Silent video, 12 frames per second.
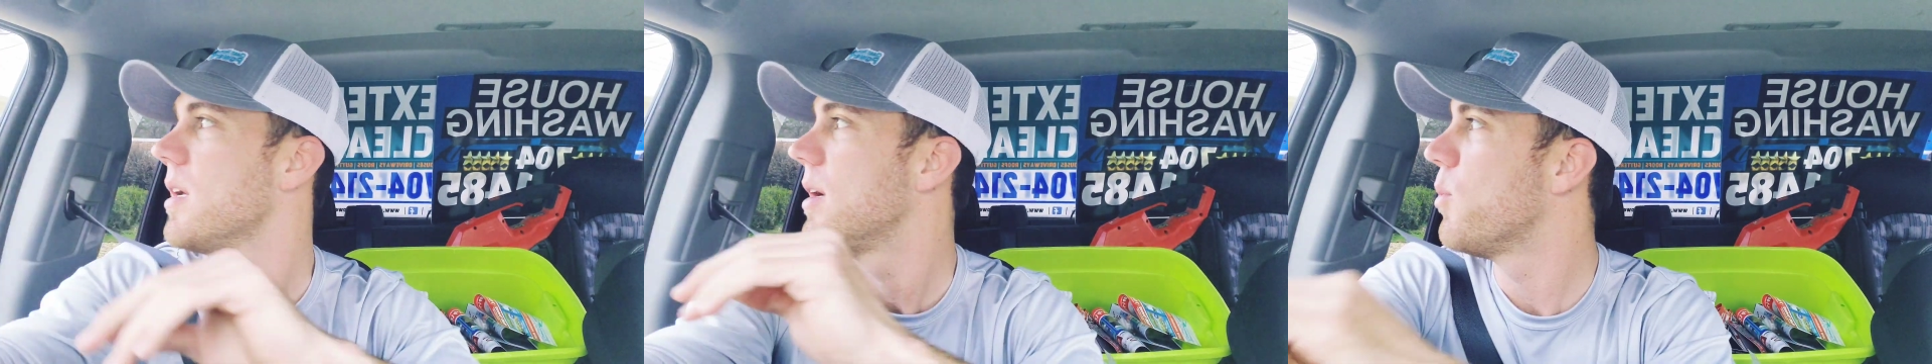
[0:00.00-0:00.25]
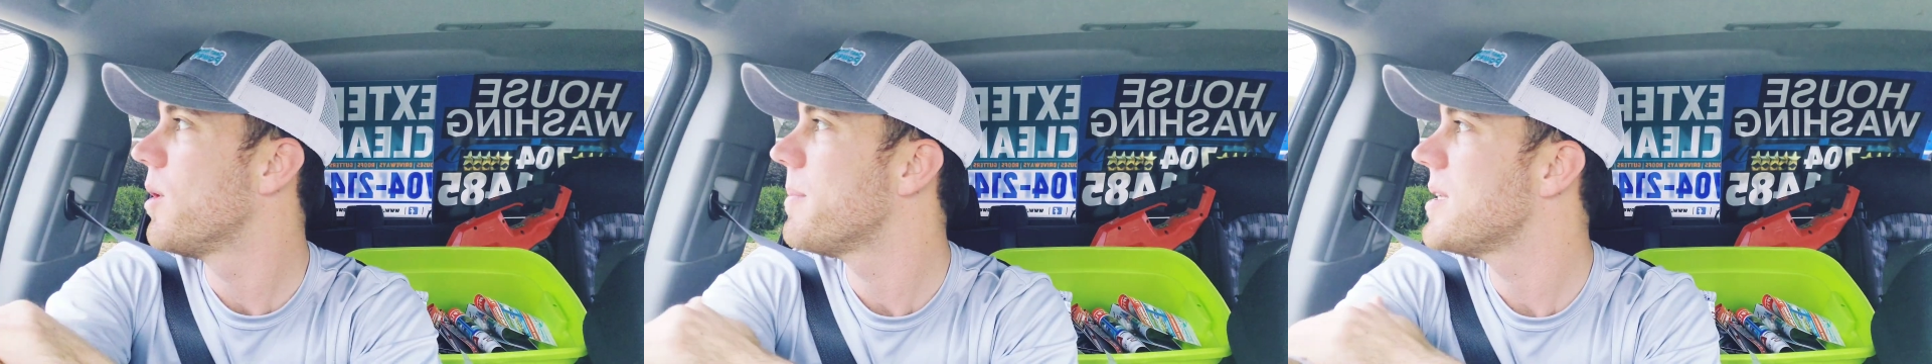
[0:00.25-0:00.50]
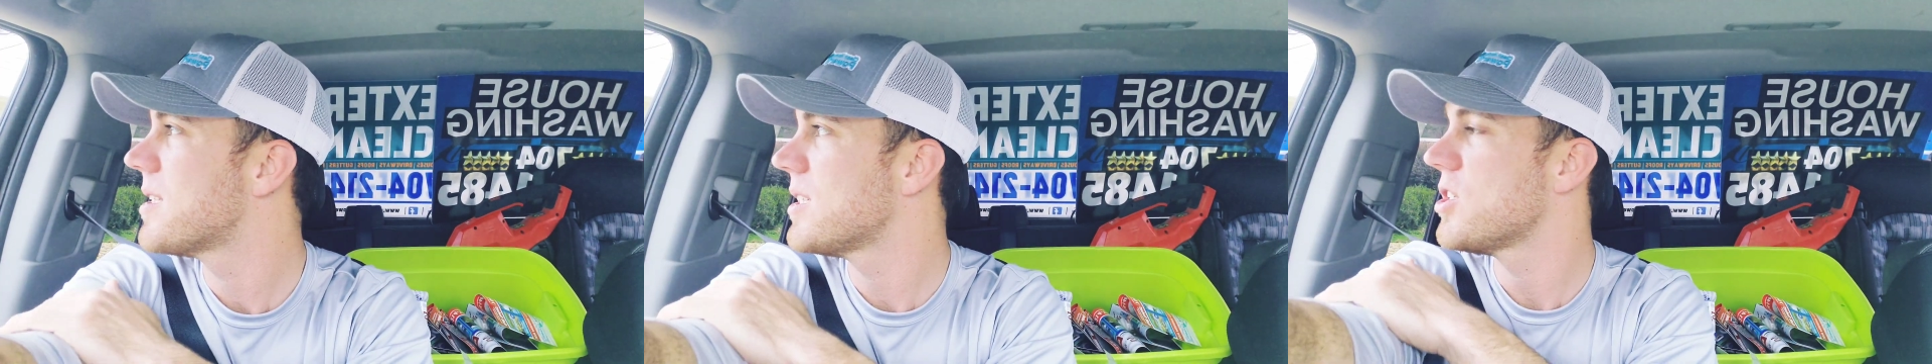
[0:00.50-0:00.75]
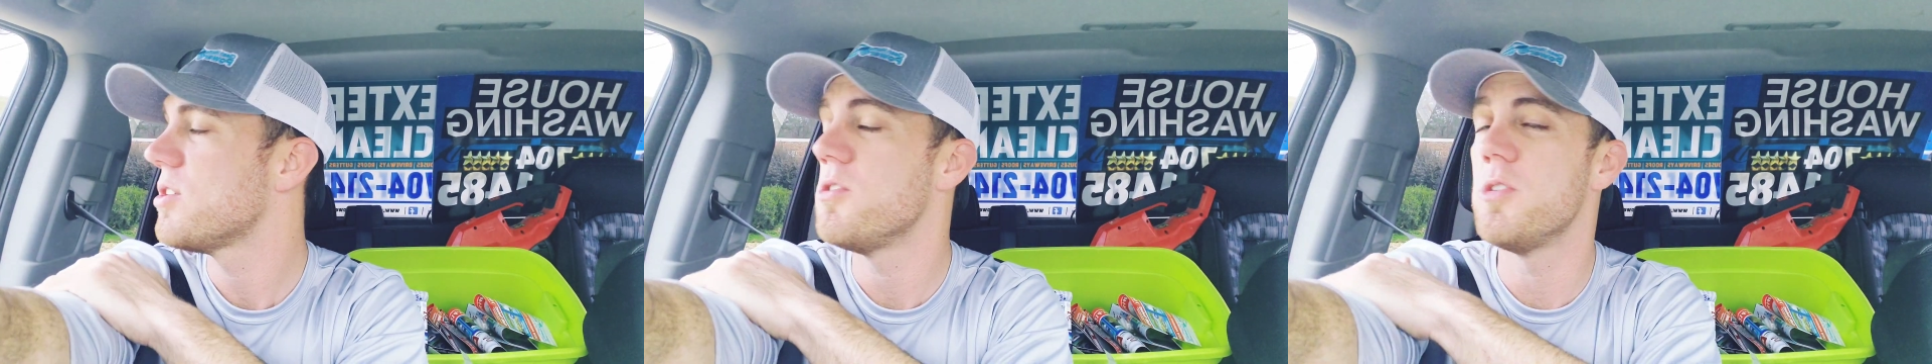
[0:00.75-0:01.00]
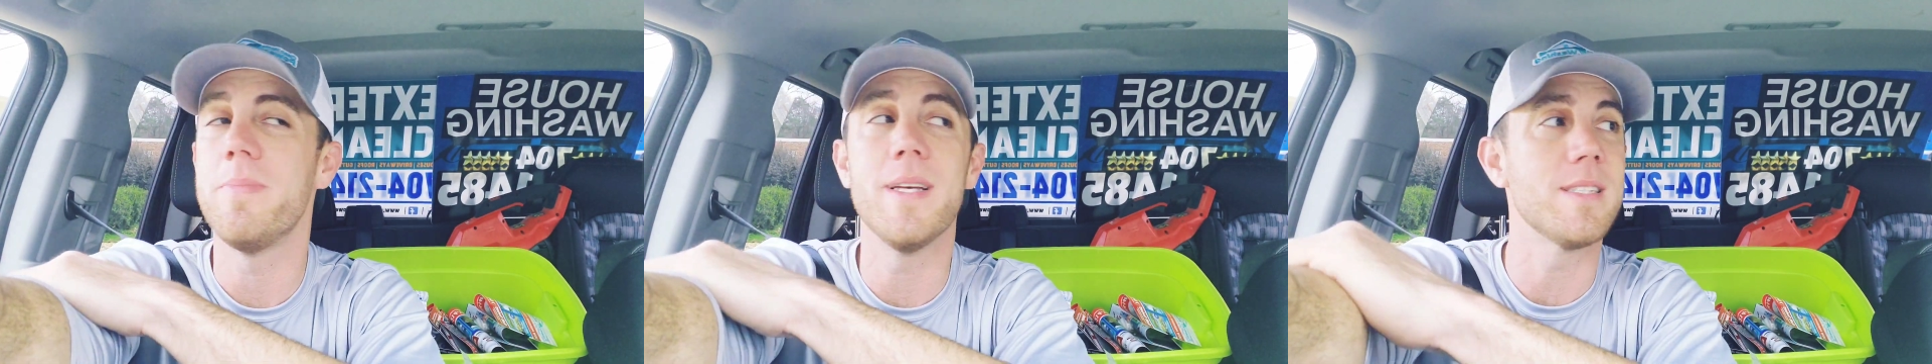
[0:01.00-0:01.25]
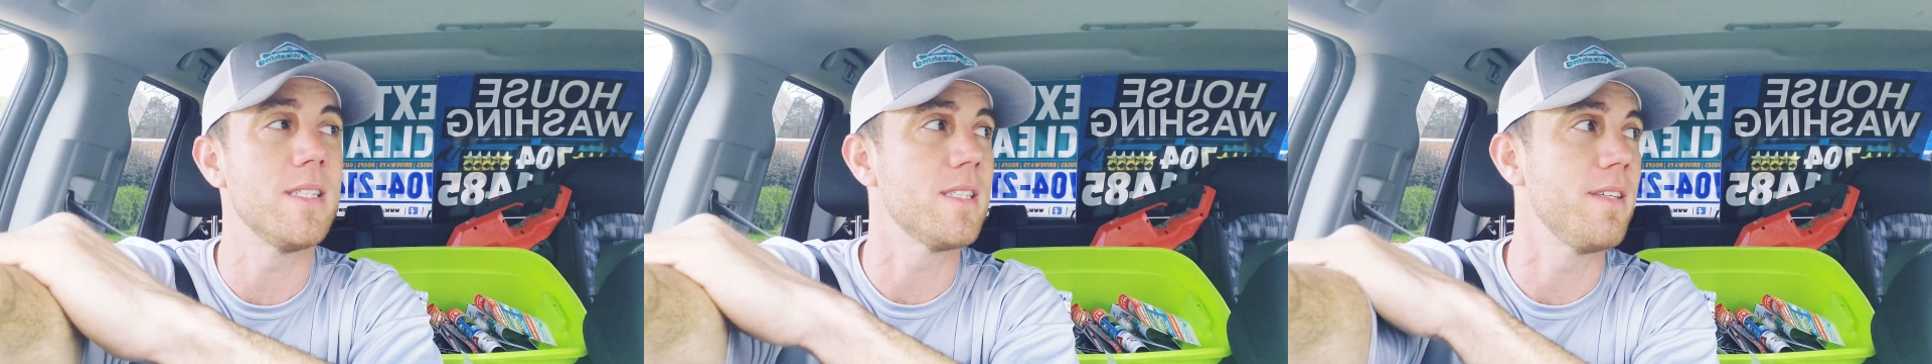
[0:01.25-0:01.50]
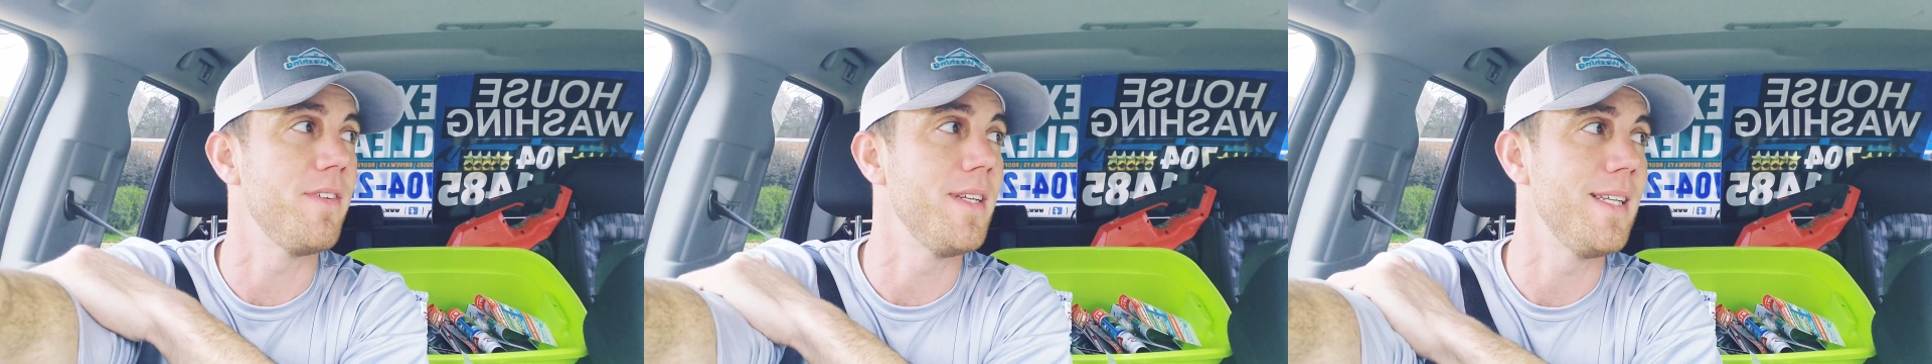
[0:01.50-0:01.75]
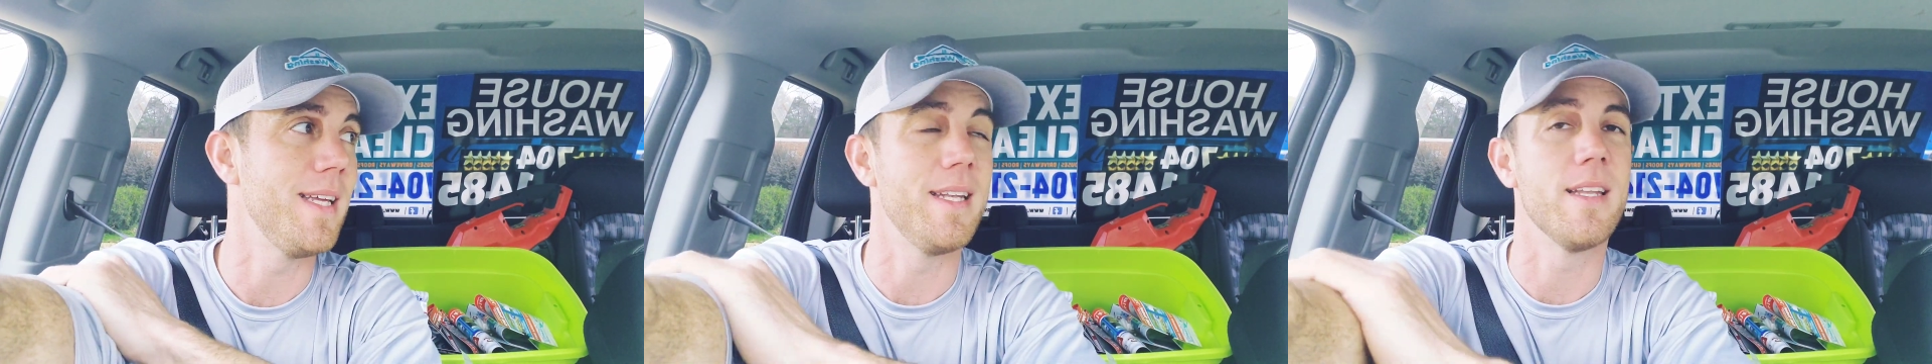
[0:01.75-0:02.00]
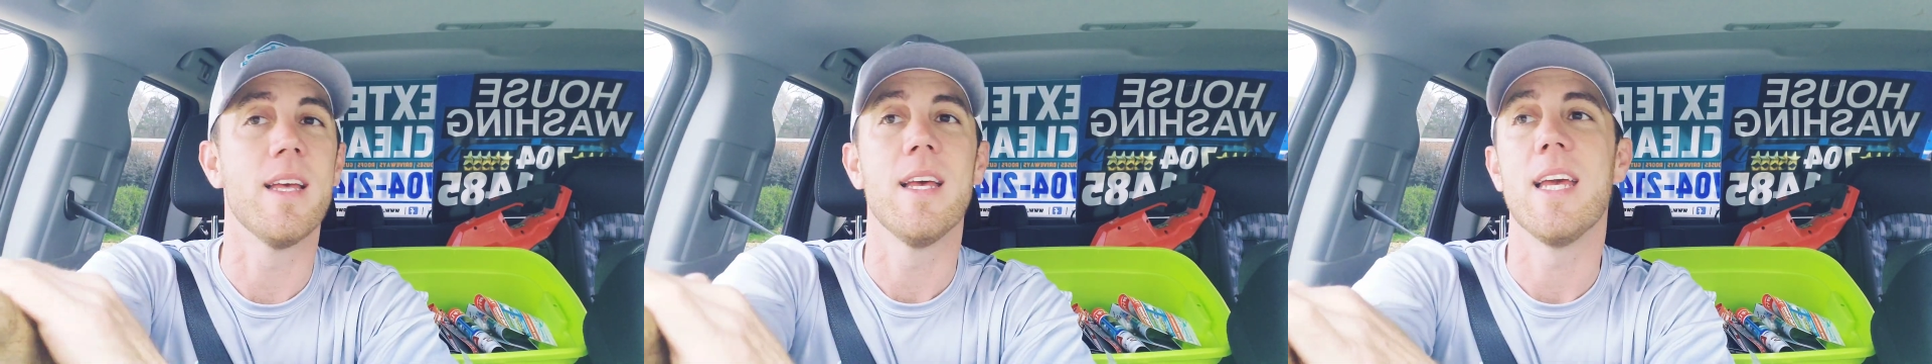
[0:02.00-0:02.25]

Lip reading: It wouldn't be such a huge business if it didn't.